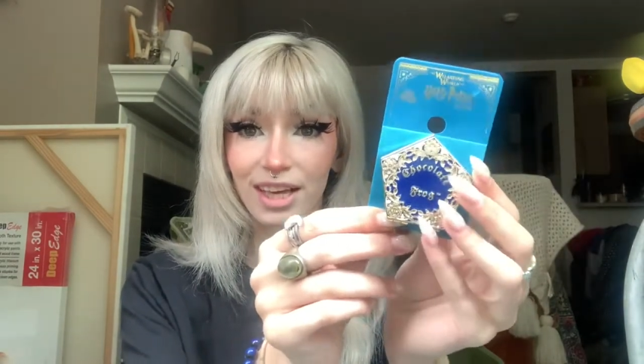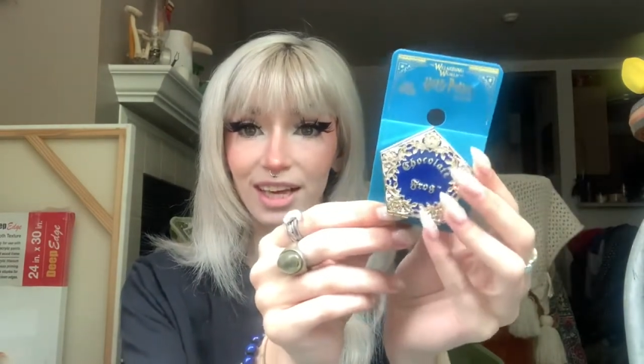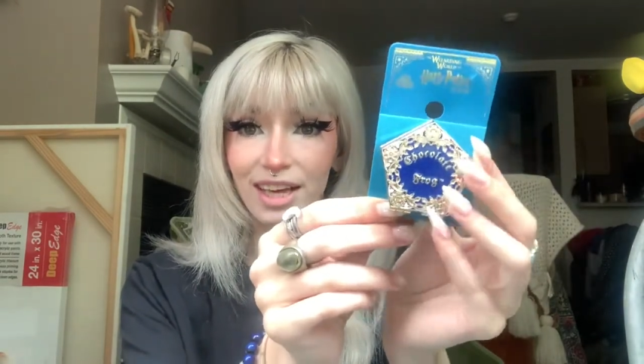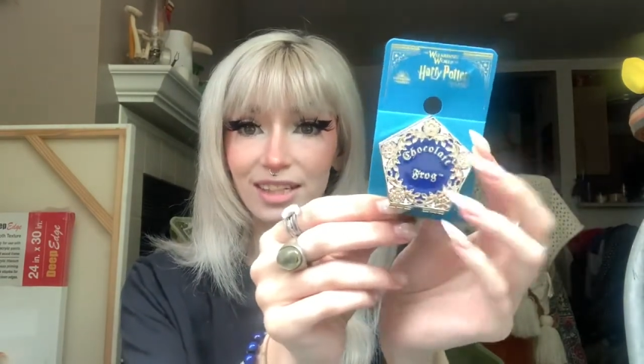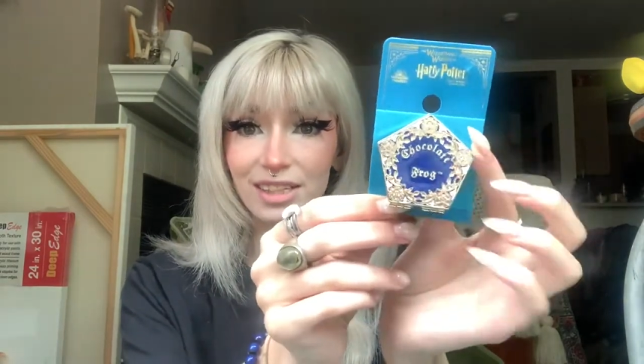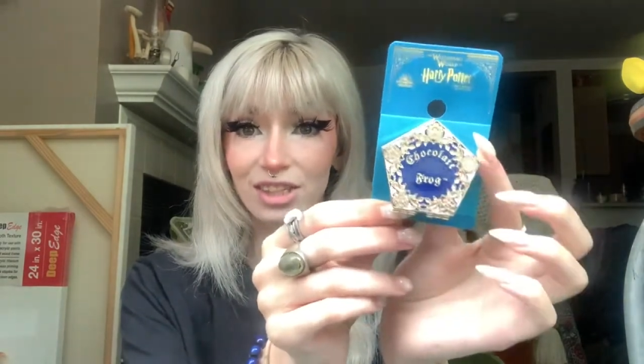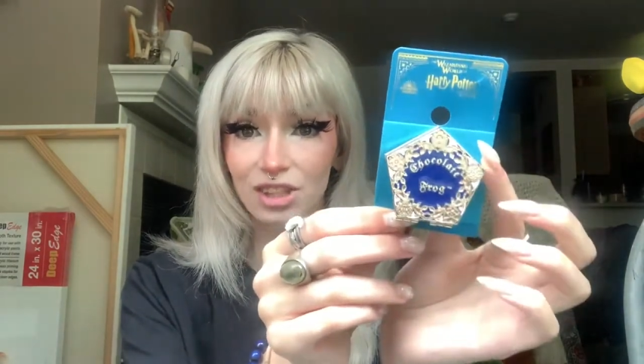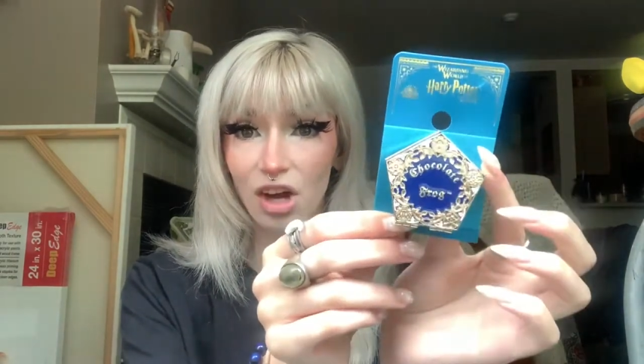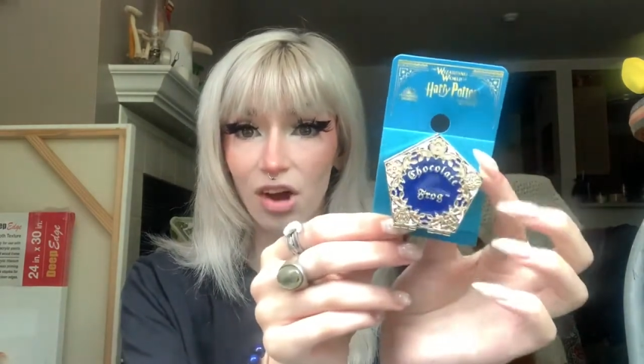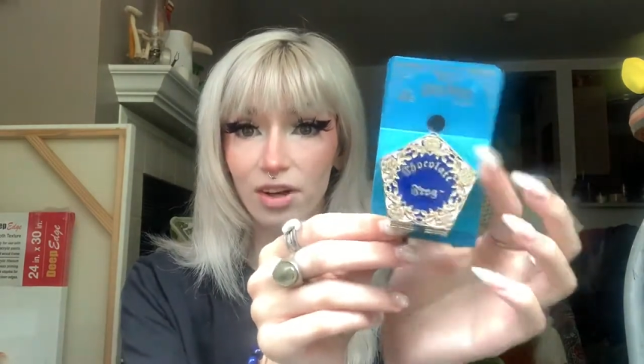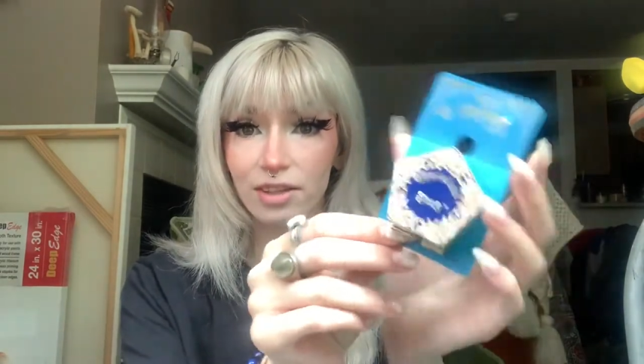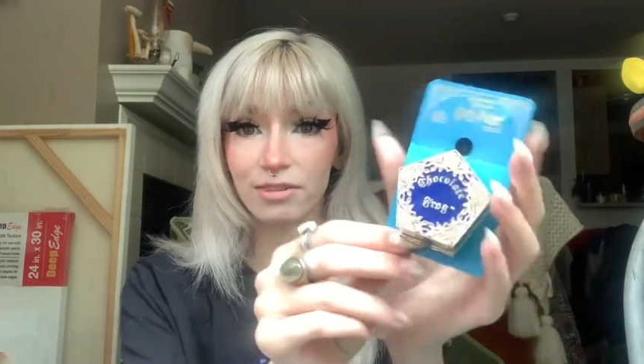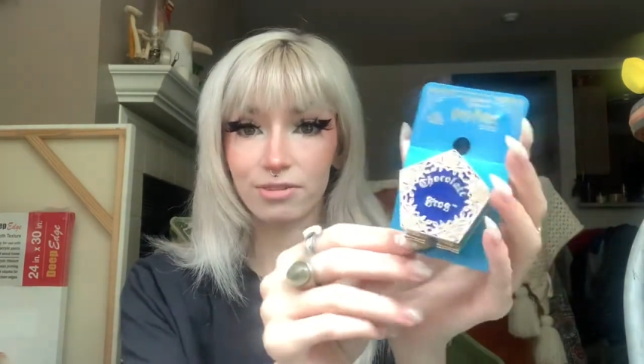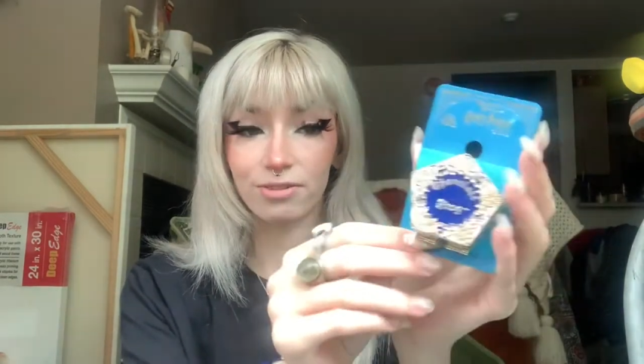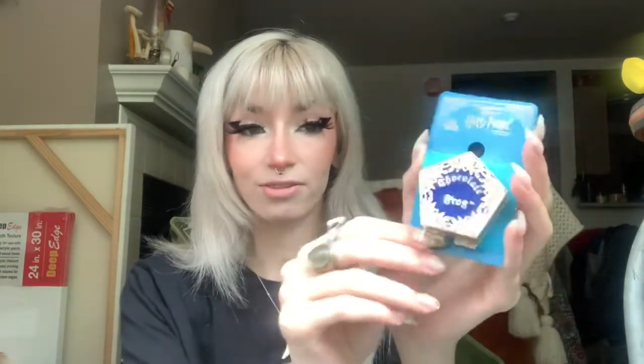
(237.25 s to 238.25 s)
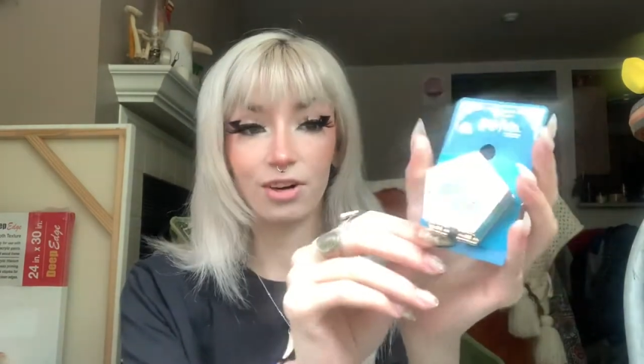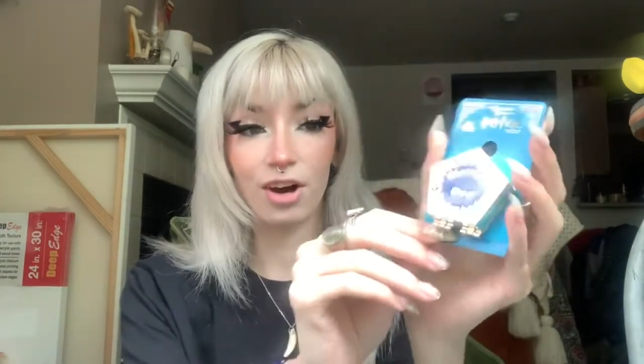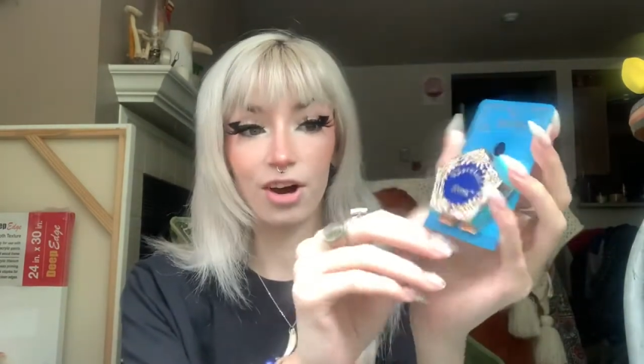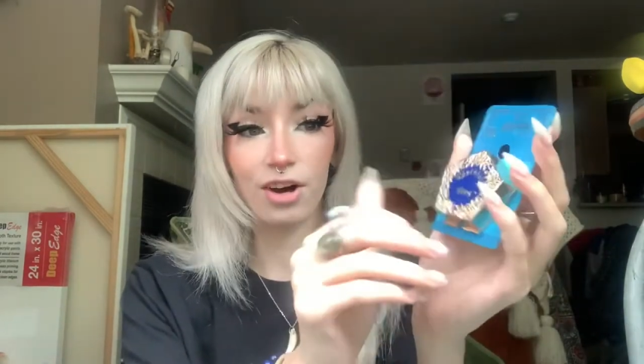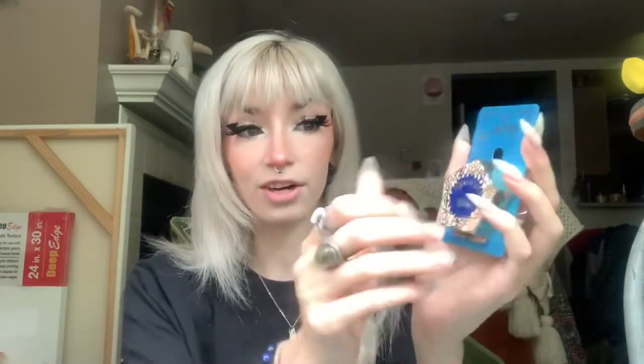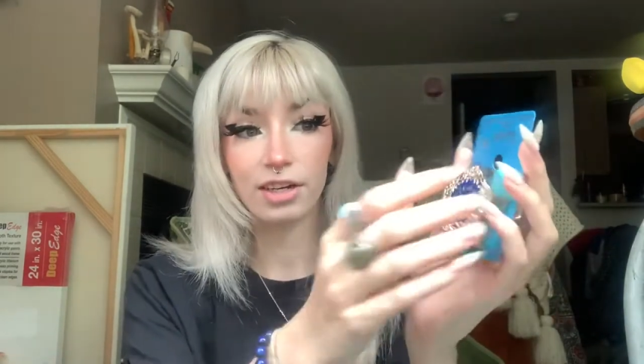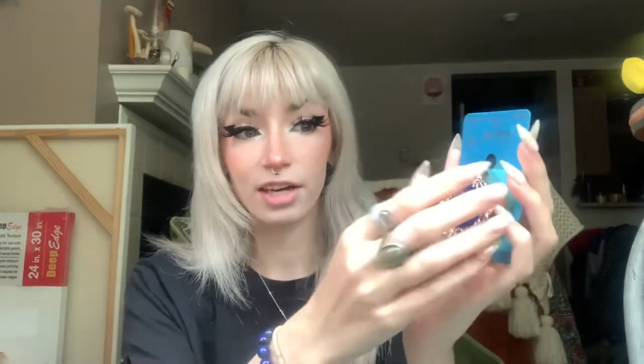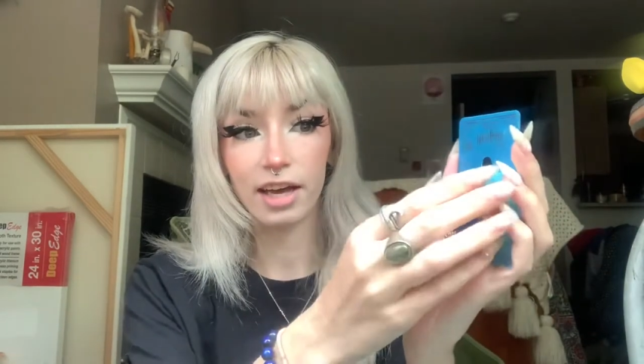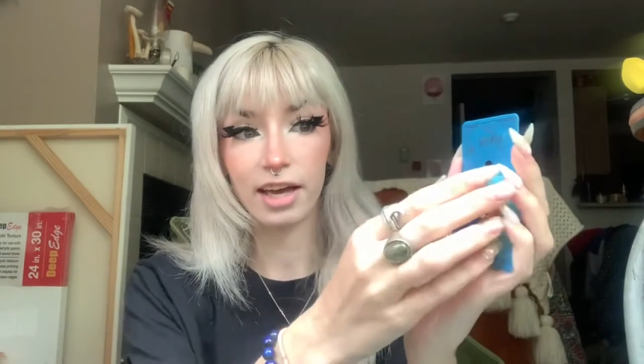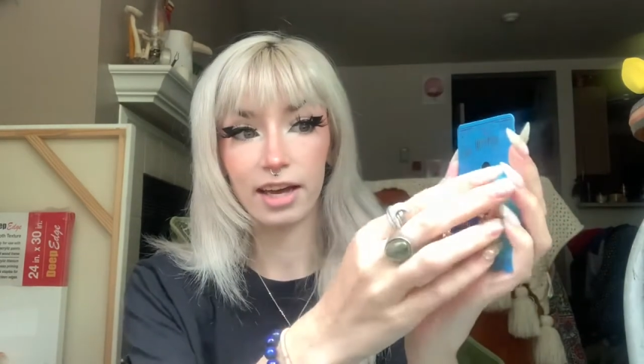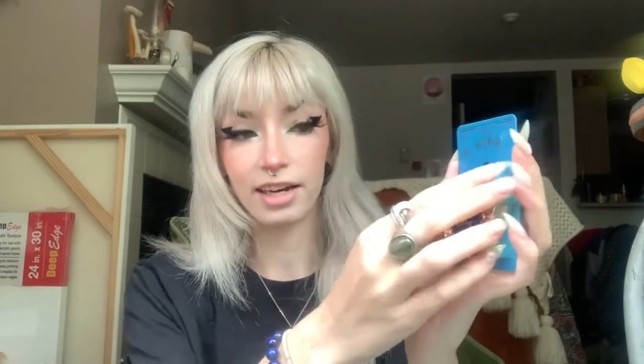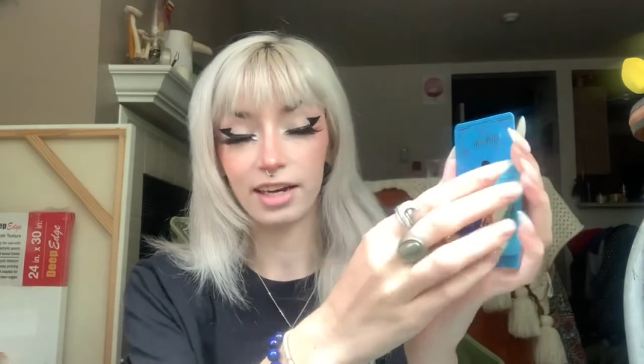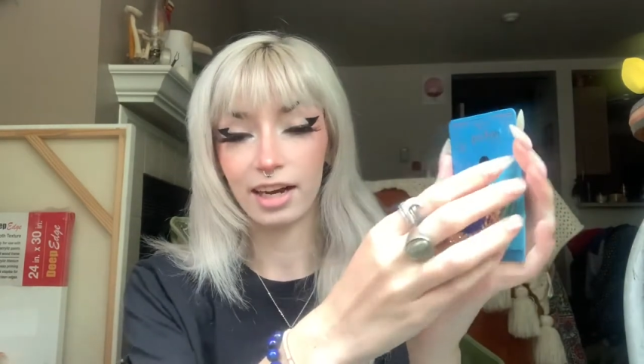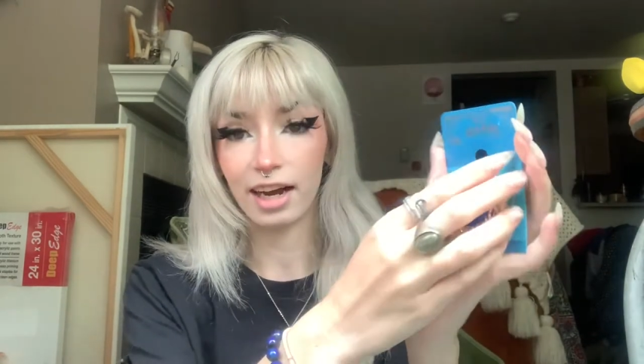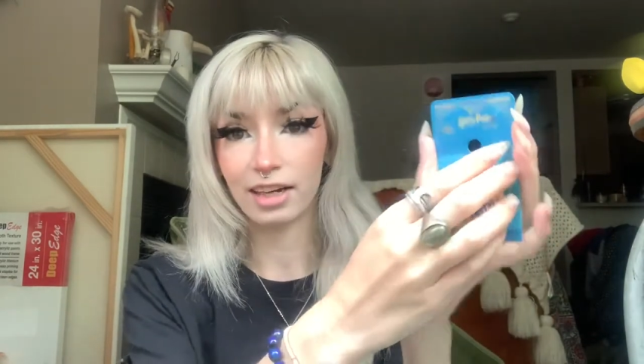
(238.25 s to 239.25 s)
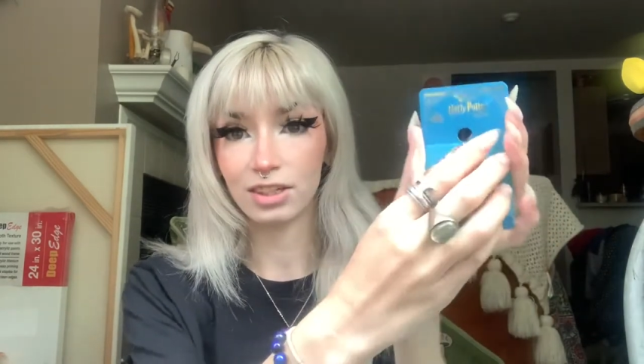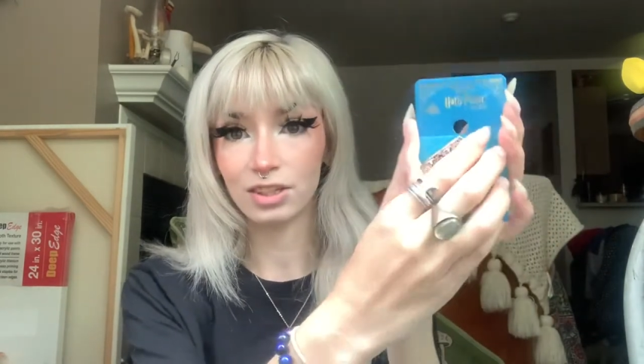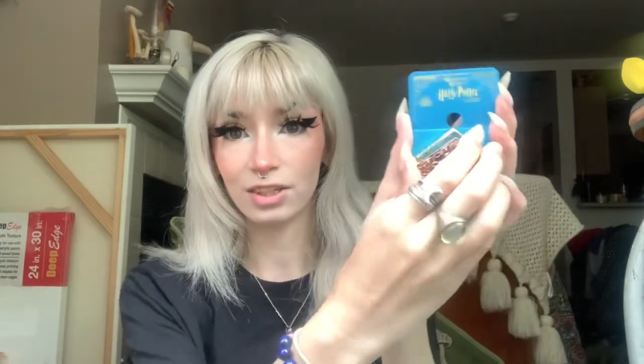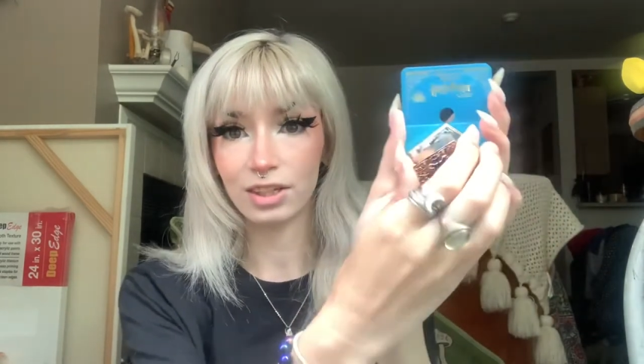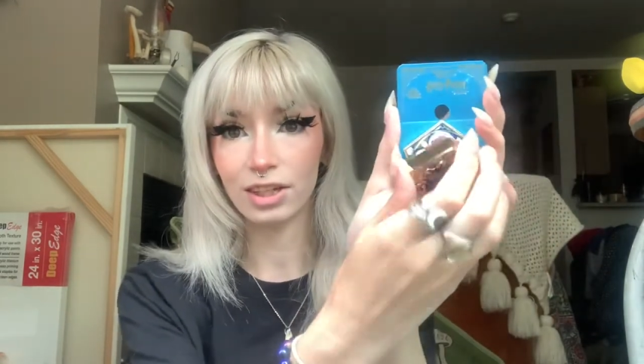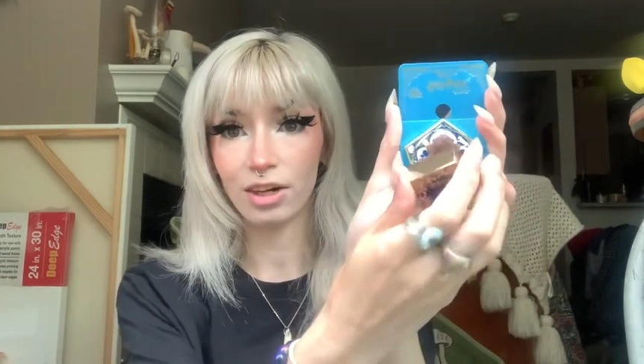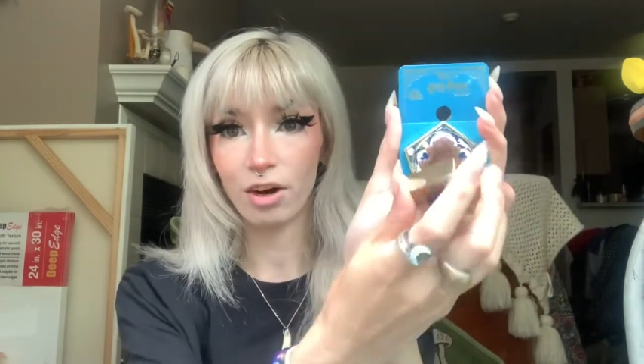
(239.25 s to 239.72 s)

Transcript: It's a chocolate frog and it actually